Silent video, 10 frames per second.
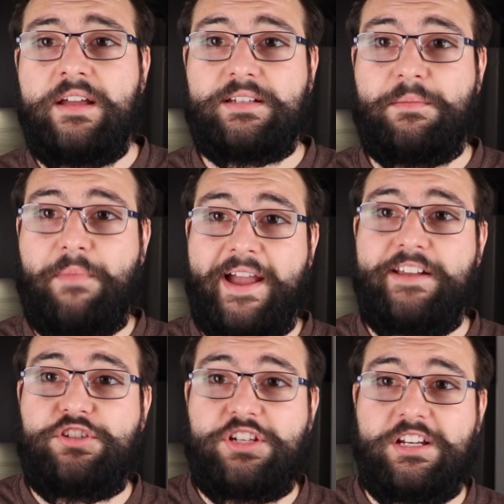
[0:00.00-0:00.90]
to
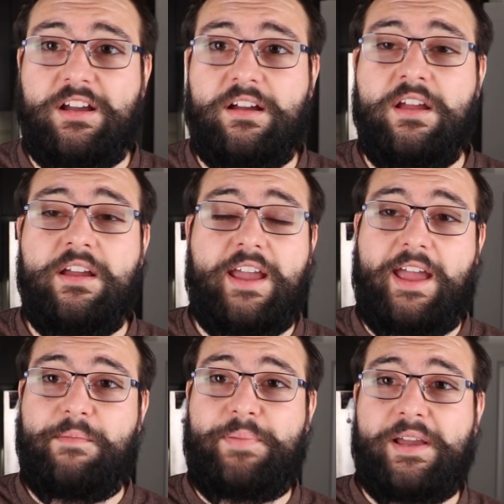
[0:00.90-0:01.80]
mine Chia
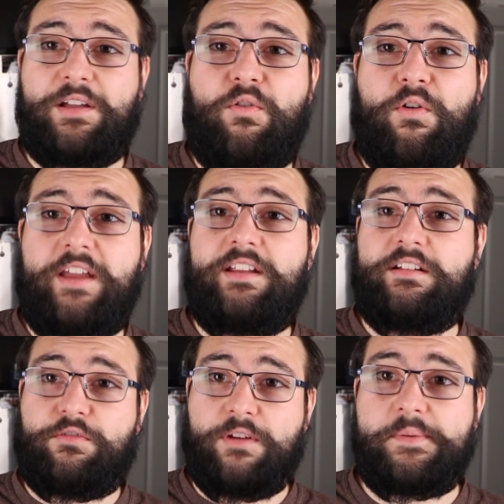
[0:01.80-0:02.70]
and Bitcoin
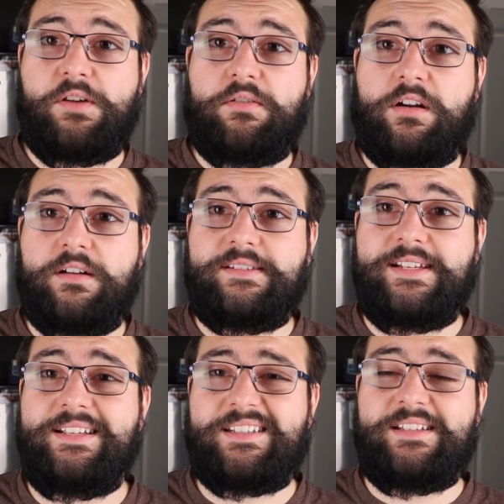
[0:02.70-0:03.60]
and
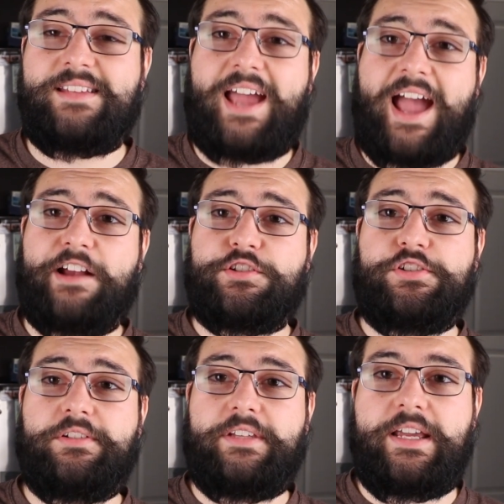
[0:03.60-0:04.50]
cryptocurrencies is
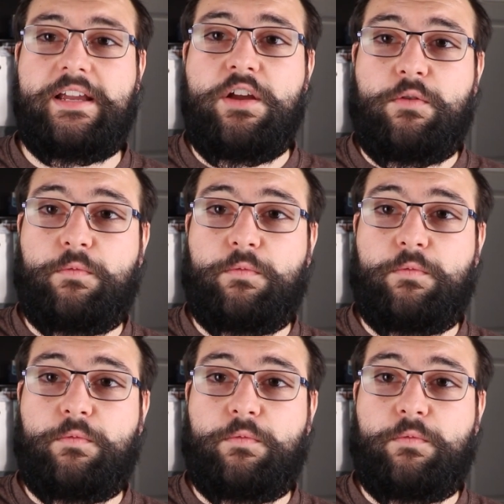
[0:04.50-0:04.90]
actually